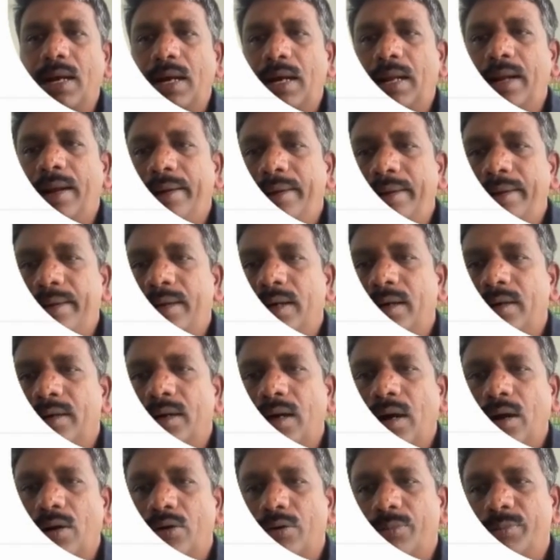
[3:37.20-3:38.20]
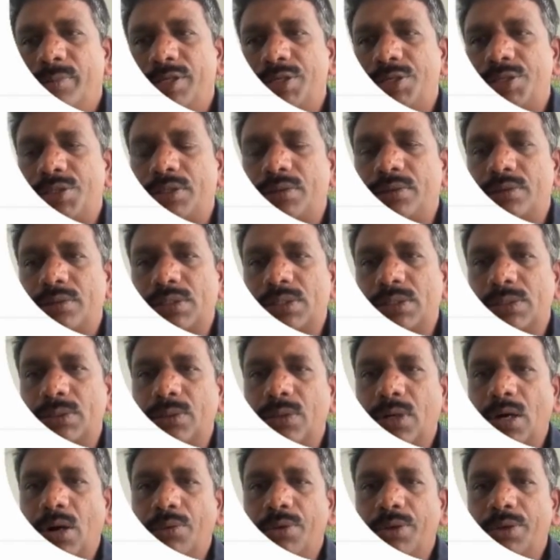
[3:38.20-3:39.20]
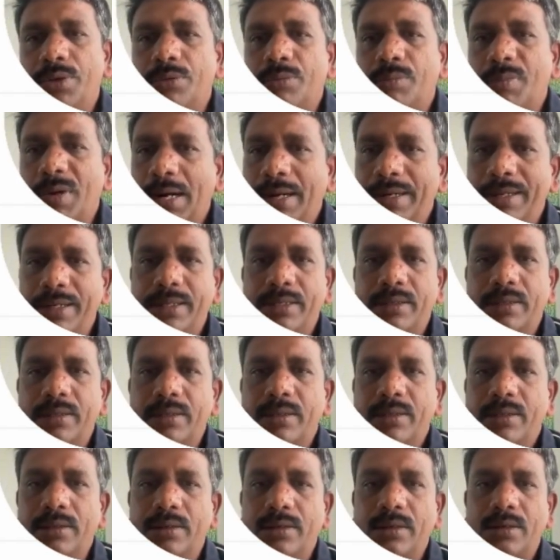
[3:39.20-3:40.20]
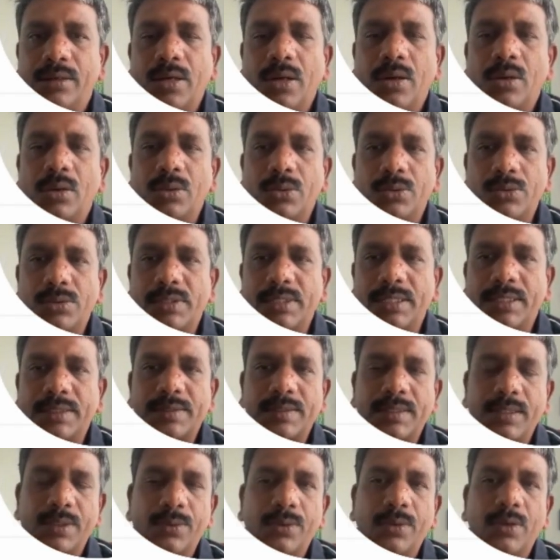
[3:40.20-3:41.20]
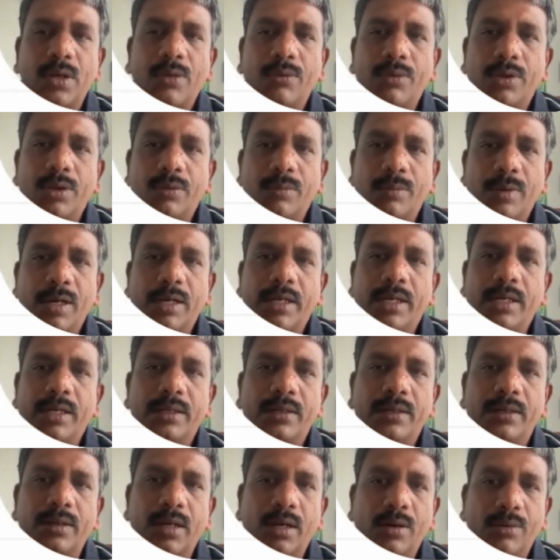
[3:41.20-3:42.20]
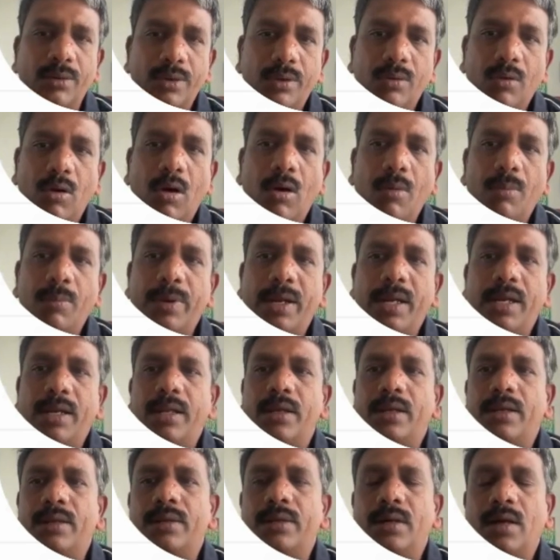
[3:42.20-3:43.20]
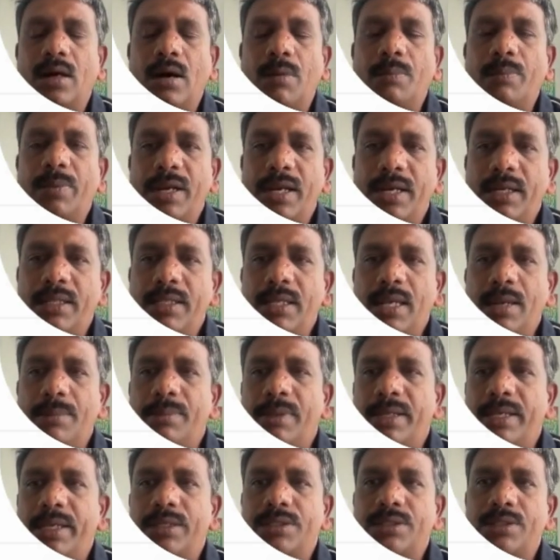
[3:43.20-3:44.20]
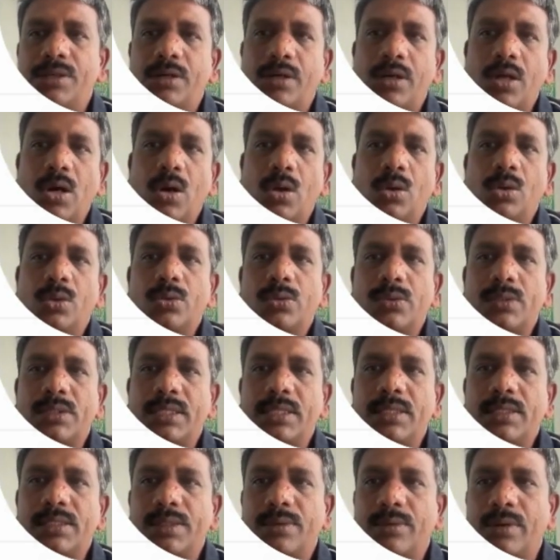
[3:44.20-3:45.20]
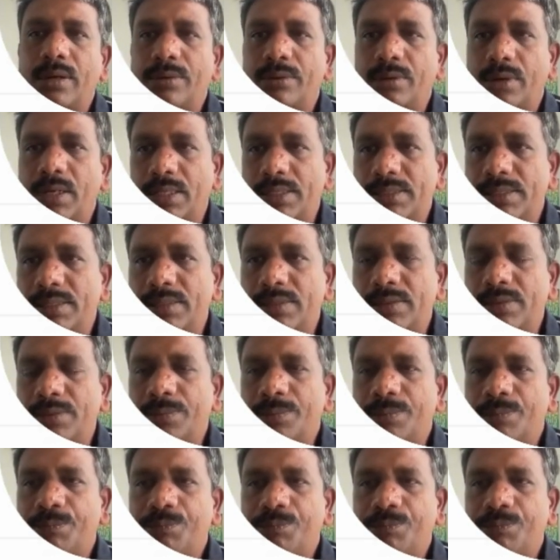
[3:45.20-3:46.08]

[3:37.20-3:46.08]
And automation, so how do you monitor and all those things, how do you monitor, how do you operate the application, and all those things you have to consider.